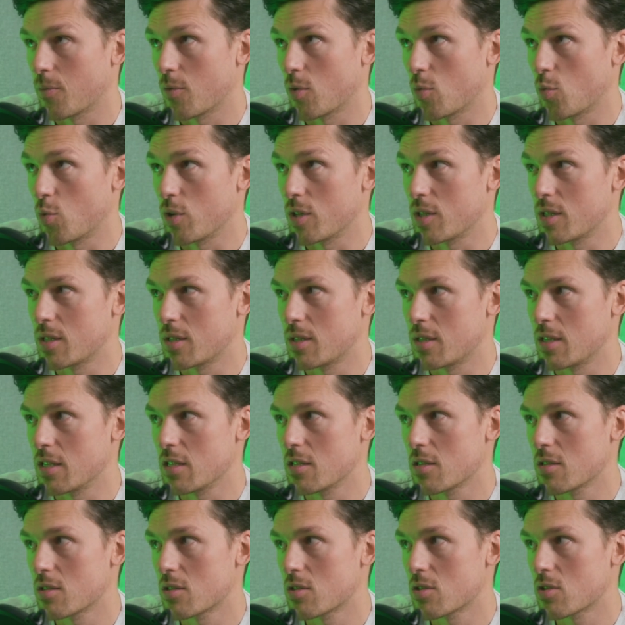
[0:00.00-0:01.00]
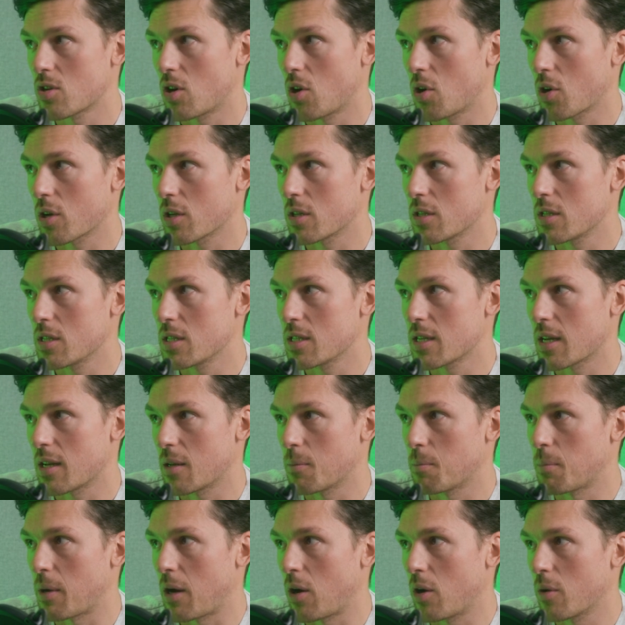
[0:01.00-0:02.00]
we didn't talk in detail
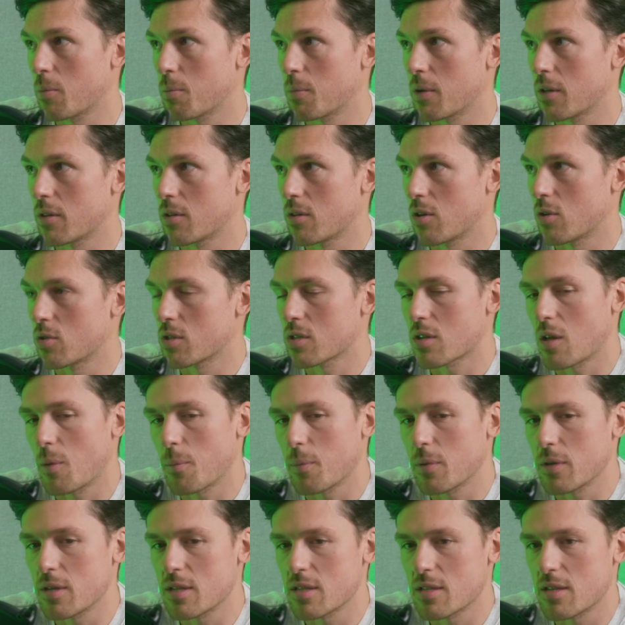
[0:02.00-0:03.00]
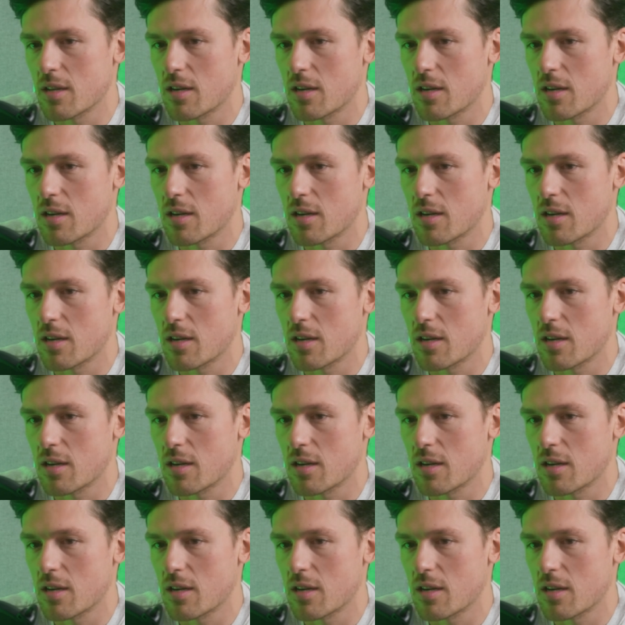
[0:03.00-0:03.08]
about, but those companies,